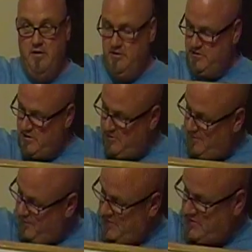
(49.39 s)
So
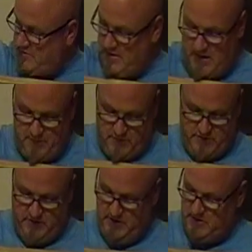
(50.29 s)
these are
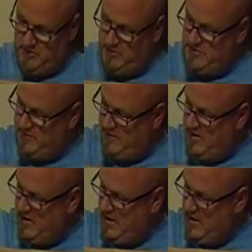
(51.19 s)
non-mutually exclusive.